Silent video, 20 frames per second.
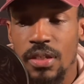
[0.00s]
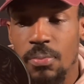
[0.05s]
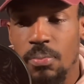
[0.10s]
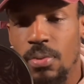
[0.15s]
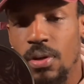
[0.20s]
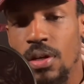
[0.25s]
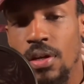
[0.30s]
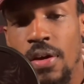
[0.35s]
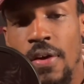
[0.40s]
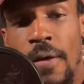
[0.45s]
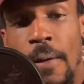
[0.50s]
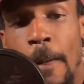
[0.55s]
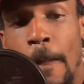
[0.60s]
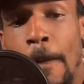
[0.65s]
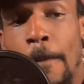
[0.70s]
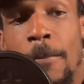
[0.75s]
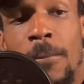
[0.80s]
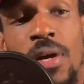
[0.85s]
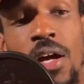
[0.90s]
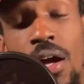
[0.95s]
But
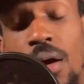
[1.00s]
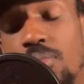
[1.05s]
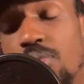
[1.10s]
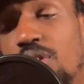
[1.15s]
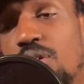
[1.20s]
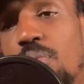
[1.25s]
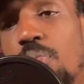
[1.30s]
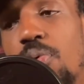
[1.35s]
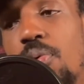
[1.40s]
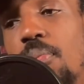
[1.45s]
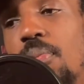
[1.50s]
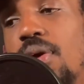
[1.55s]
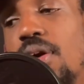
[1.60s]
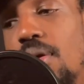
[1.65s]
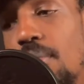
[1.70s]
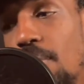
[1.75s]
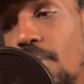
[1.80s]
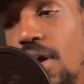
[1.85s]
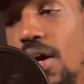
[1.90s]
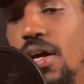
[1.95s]
come to the premiere,
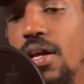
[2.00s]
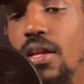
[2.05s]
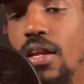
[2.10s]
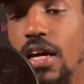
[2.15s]
man.